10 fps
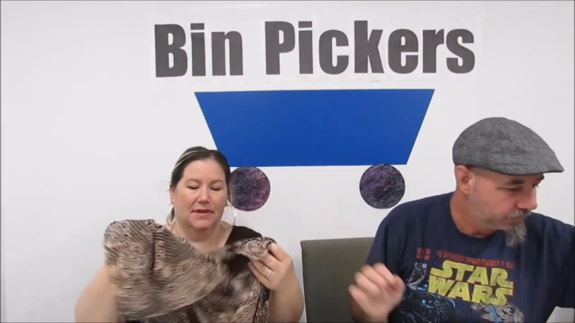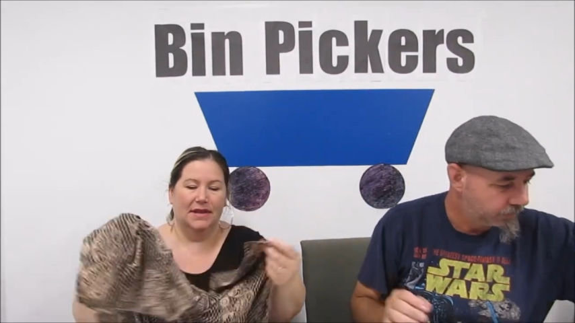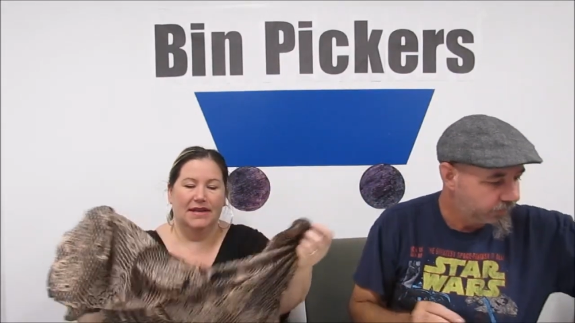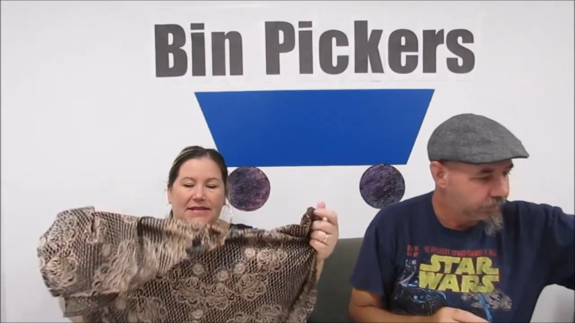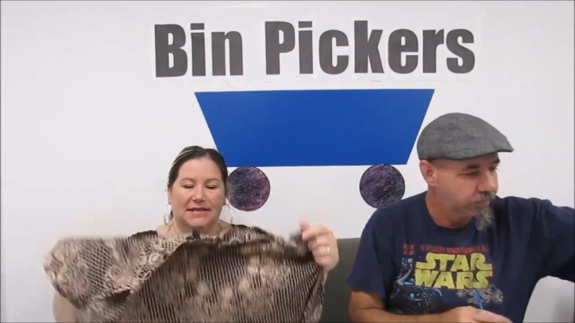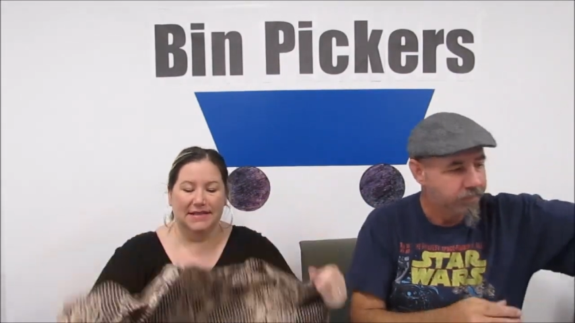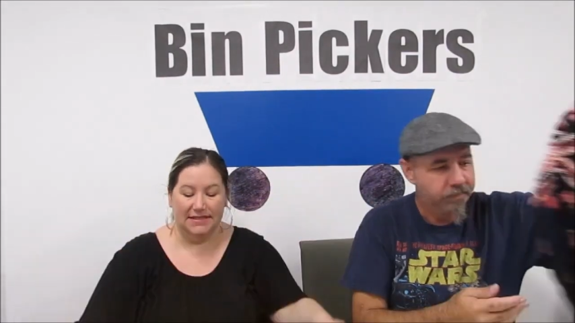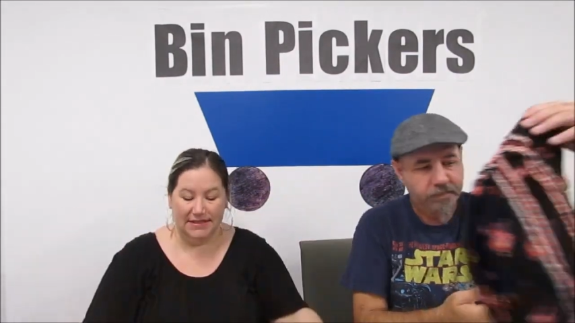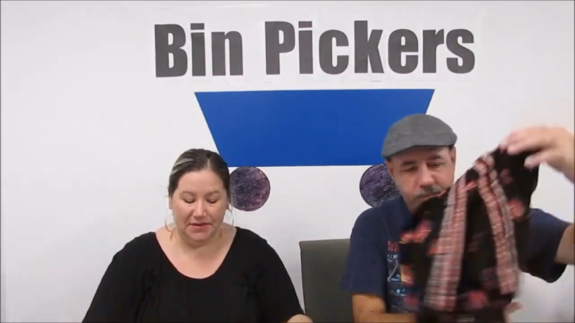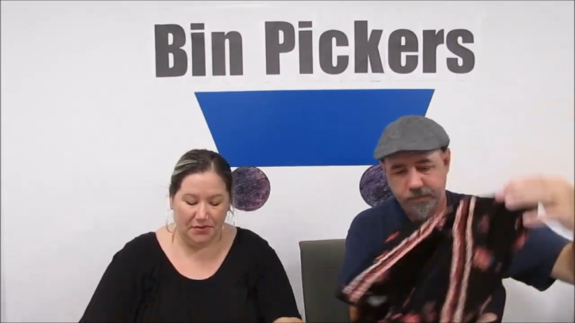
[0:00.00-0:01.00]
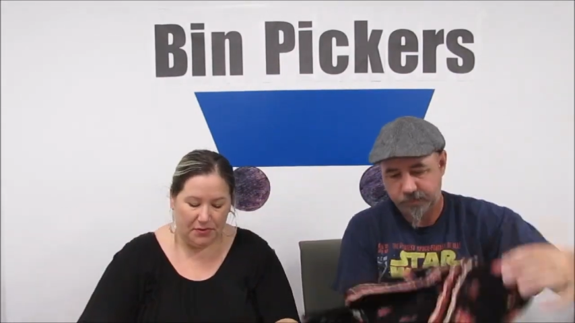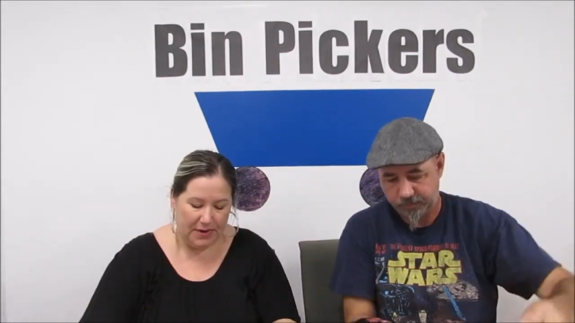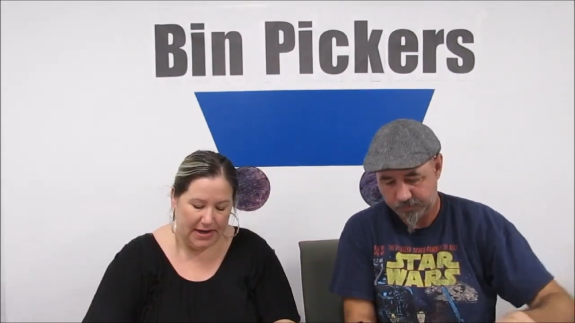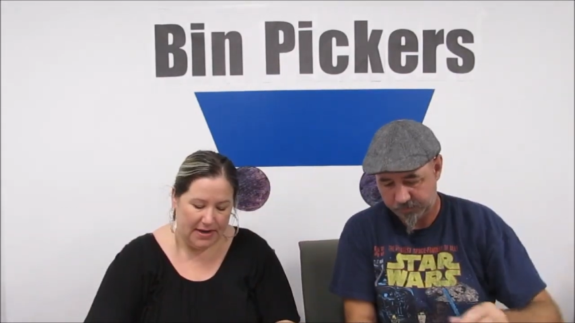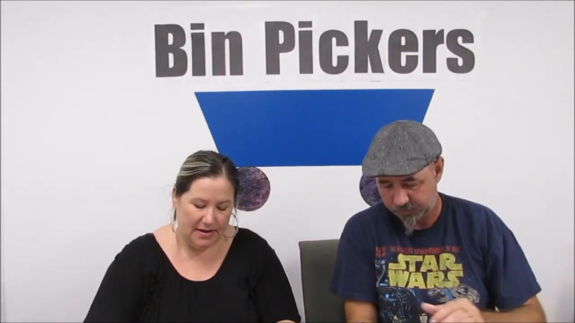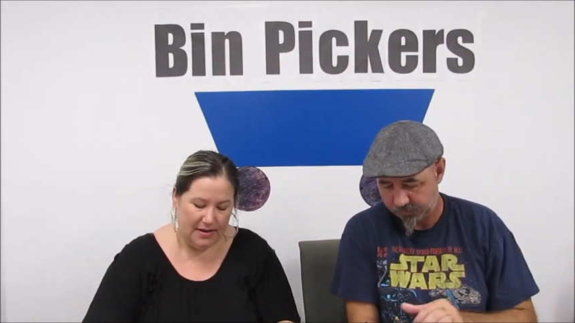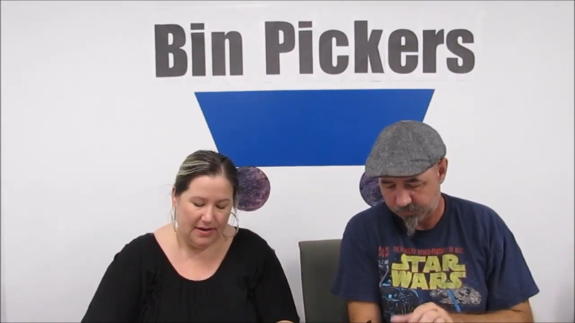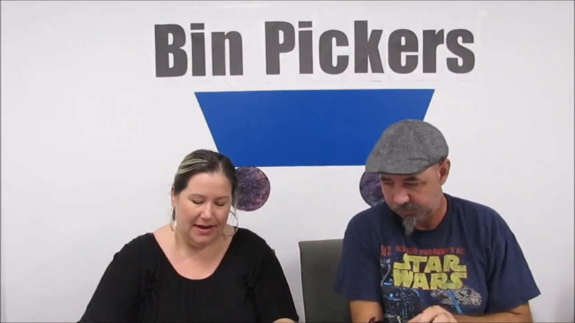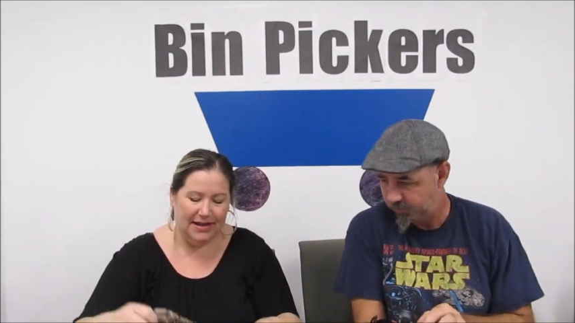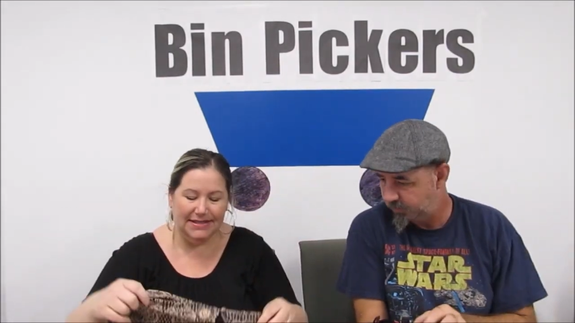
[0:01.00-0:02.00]
Speaker 1: And it's like silk, right?
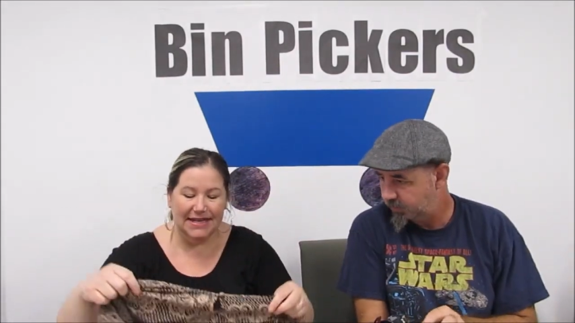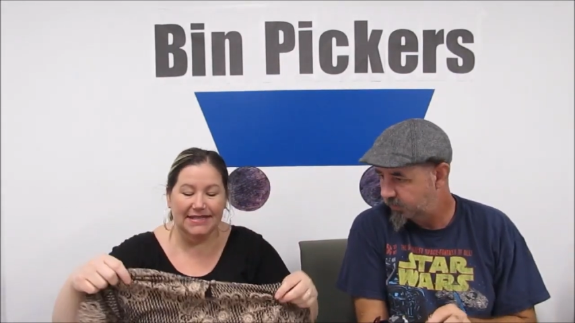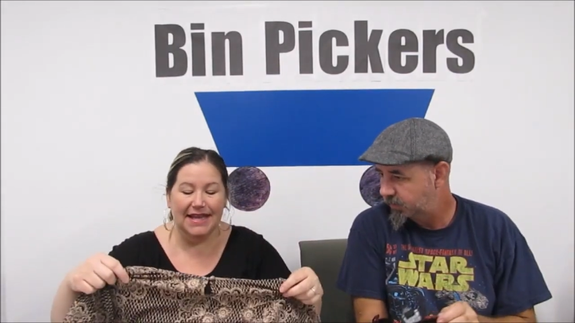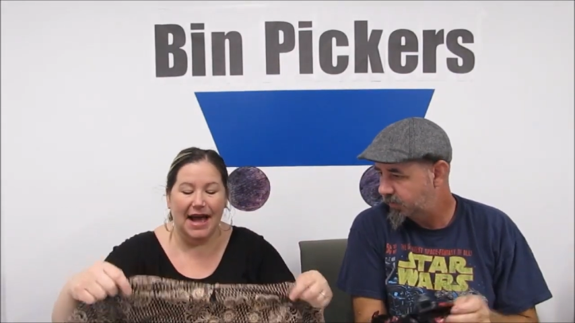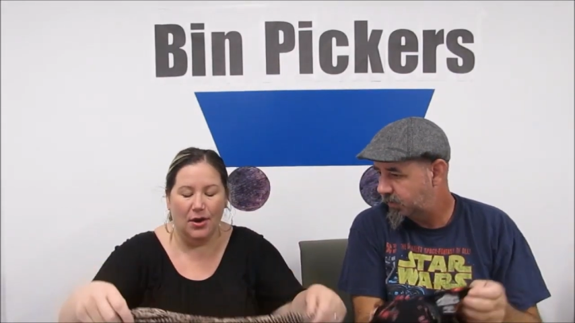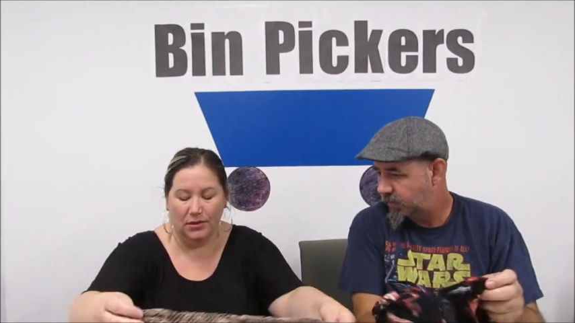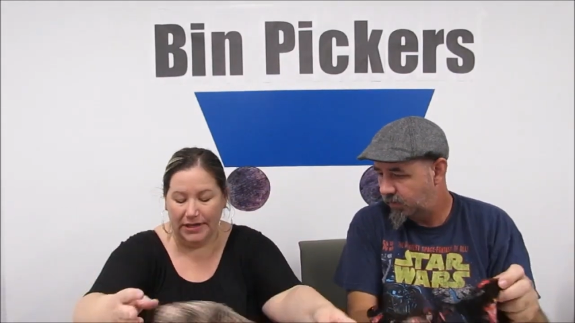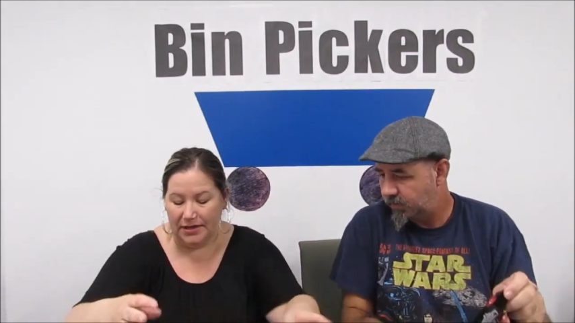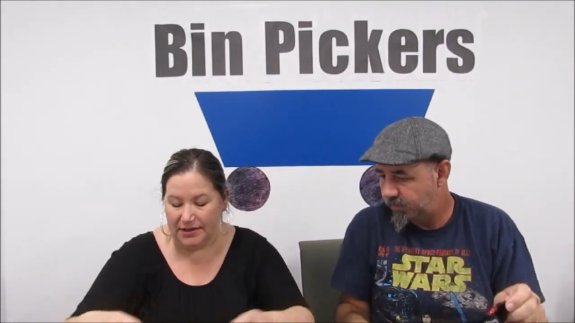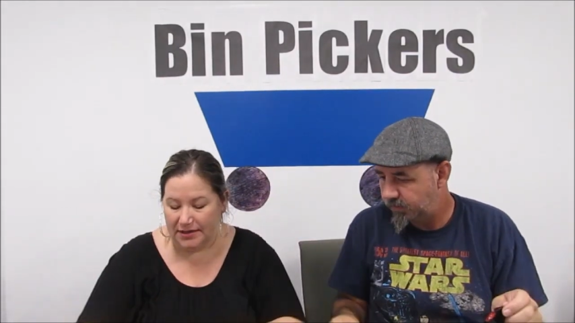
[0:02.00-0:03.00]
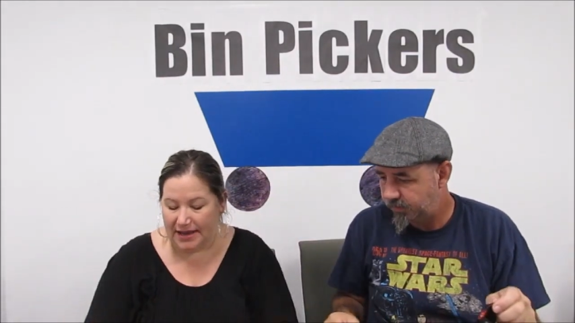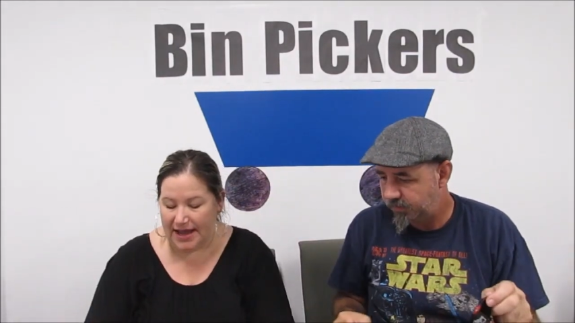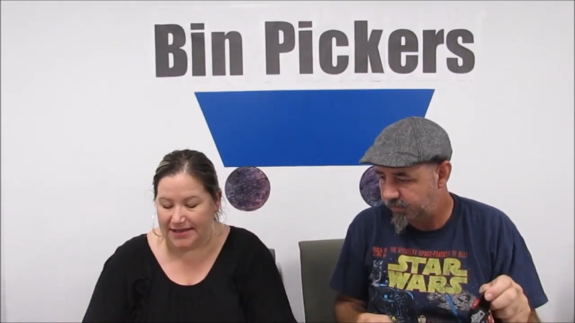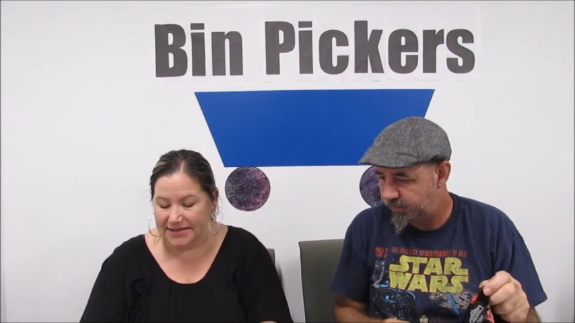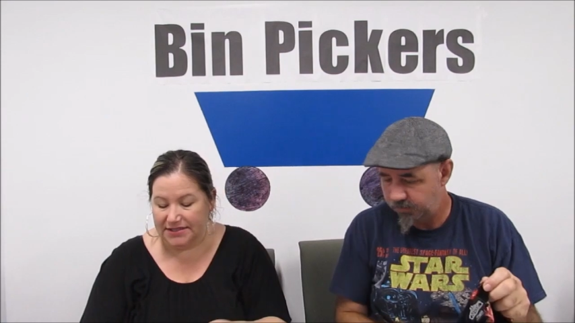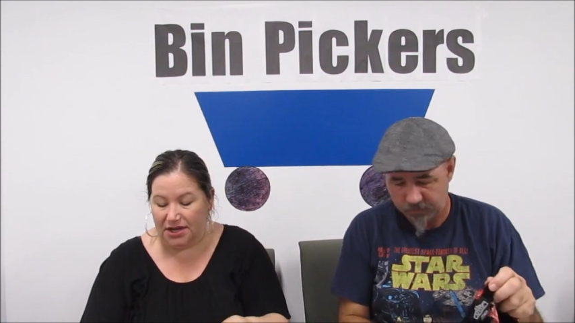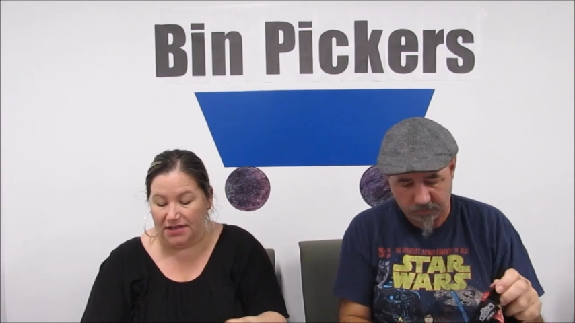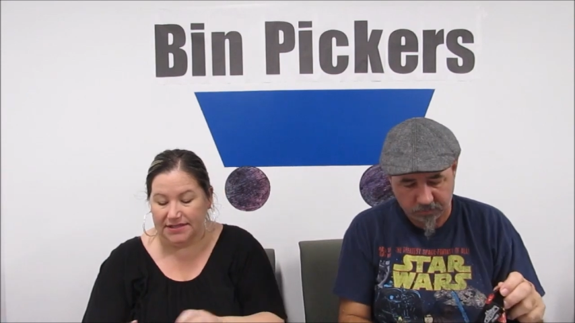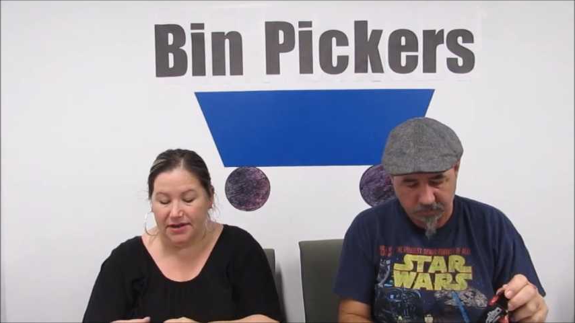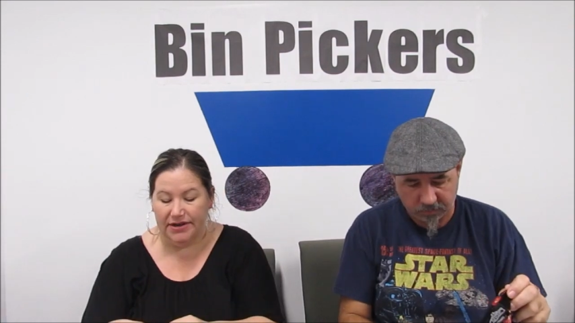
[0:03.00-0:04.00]
Because it is the outlet. It has the
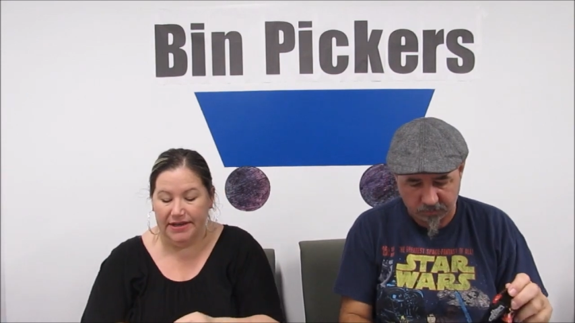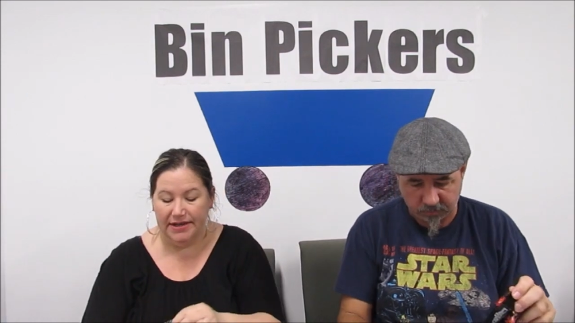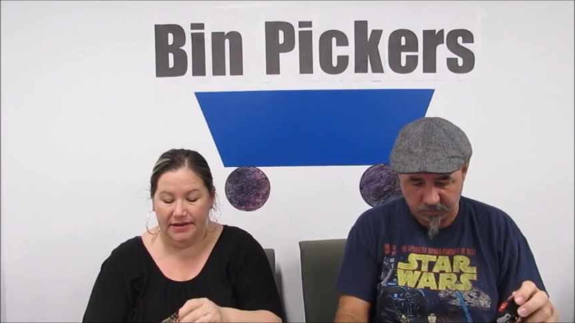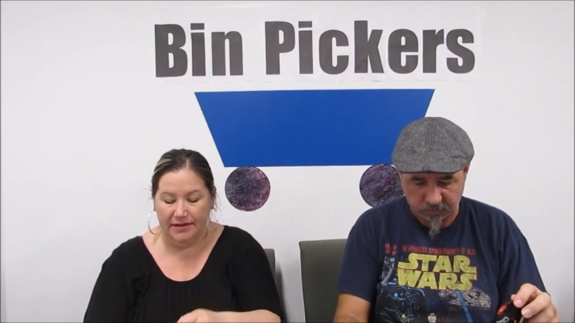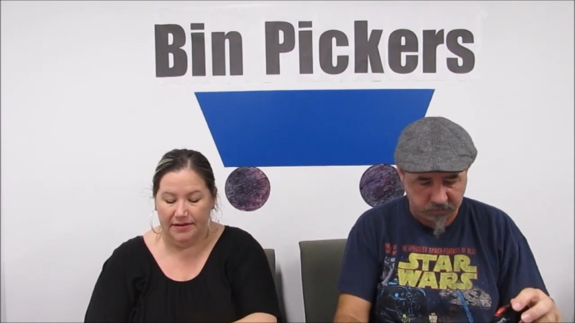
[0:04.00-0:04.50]
dots on it.